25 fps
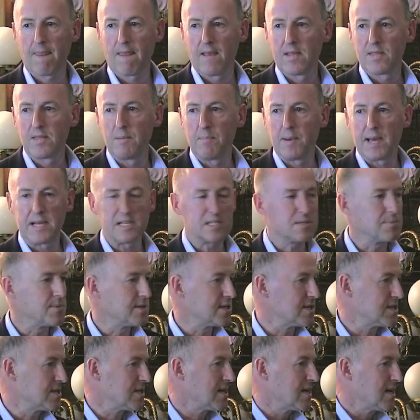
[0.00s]
the
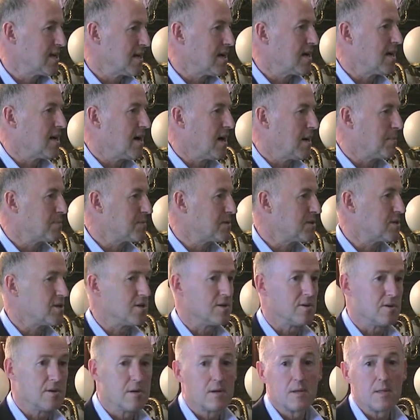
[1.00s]
basement up
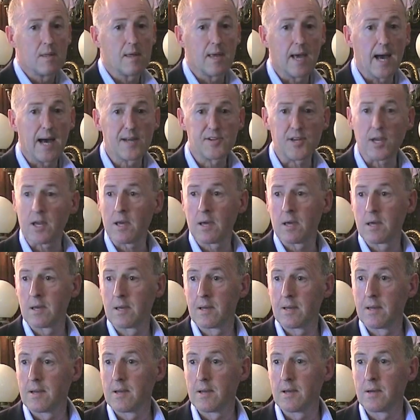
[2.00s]
to the attic,
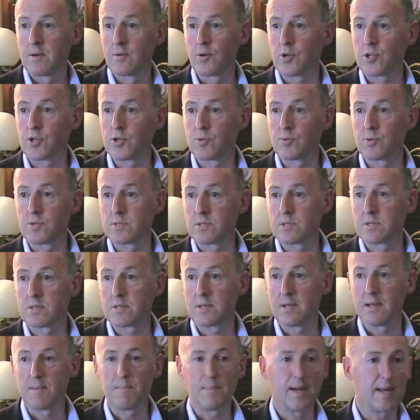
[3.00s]
which was
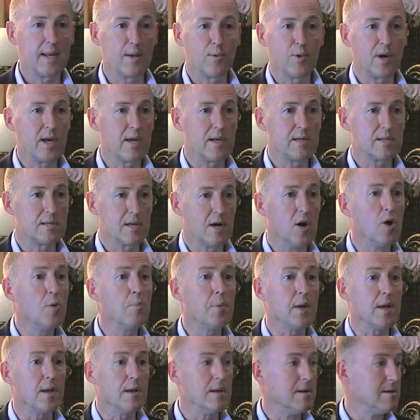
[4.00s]
in many ways
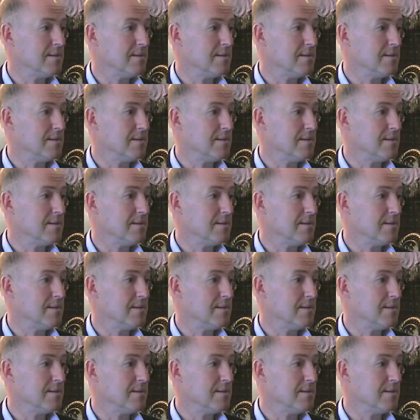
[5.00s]
open.